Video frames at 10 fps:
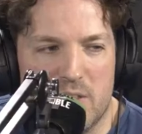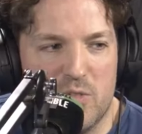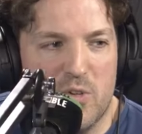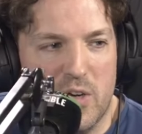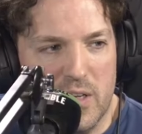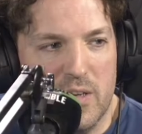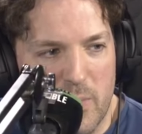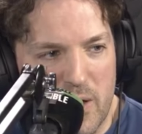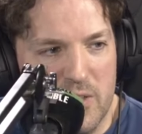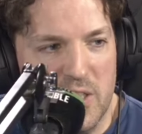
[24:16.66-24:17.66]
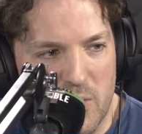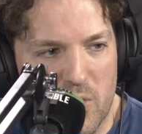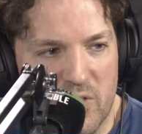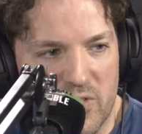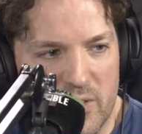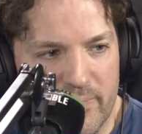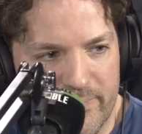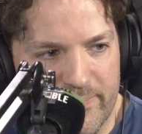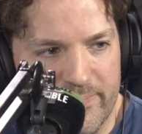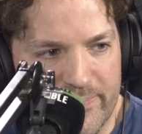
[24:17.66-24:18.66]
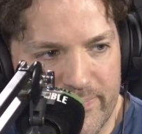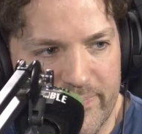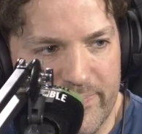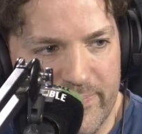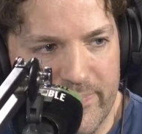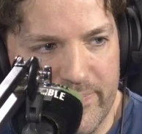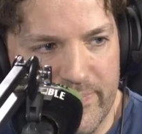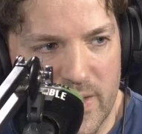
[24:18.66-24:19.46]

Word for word: too drunk and embarrassing your wife, then tie around the head.